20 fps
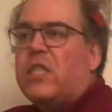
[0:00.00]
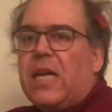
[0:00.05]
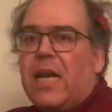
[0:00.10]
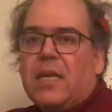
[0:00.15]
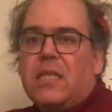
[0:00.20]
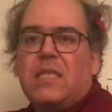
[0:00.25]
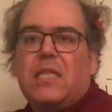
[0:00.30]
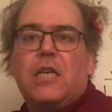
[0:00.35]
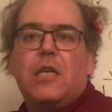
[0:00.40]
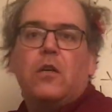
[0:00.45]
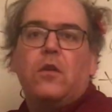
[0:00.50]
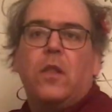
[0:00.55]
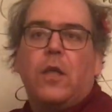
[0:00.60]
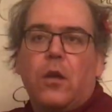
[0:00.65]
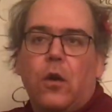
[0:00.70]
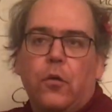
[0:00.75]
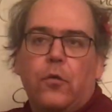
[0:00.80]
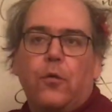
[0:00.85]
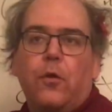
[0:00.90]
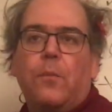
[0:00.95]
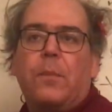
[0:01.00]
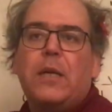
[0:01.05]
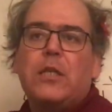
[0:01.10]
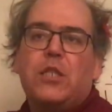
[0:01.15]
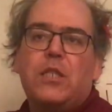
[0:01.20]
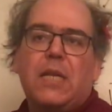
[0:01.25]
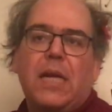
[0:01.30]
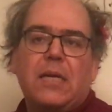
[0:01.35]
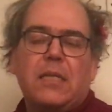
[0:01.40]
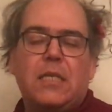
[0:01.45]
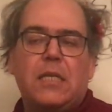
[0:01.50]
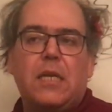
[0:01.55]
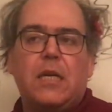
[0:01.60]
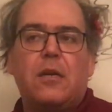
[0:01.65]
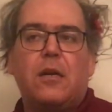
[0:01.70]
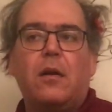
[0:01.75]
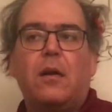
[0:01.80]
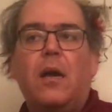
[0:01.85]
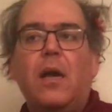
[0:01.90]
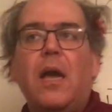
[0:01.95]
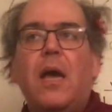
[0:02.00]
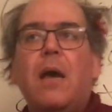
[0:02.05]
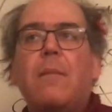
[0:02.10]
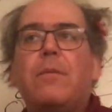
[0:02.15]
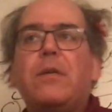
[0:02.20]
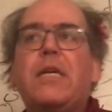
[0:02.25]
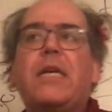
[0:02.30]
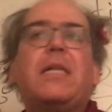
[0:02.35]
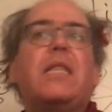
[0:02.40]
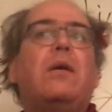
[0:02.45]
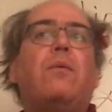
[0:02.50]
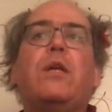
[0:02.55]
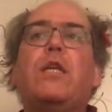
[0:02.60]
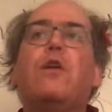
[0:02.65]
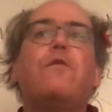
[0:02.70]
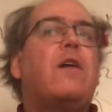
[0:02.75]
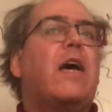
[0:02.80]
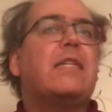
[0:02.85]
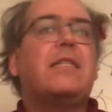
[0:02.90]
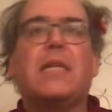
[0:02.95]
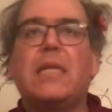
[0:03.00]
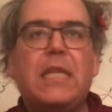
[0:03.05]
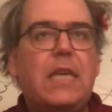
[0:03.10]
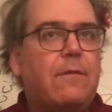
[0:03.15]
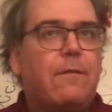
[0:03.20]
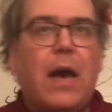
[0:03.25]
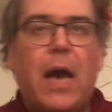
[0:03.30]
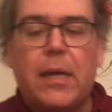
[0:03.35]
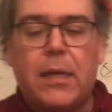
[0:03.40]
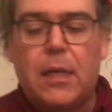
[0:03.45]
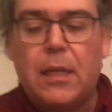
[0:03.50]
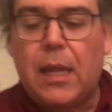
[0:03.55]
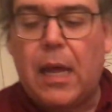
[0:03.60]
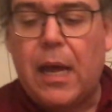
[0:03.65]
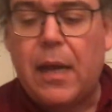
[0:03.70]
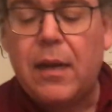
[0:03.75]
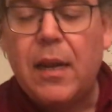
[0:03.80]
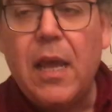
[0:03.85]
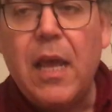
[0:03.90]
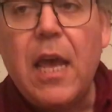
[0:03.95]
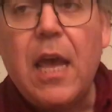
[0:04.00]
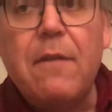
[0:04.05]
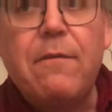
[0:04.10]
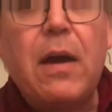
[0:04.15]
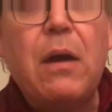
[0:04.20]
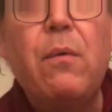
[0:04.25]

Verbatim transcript: of text here and then go through a bunch of text here, particularly when you've had to leave out a lot. If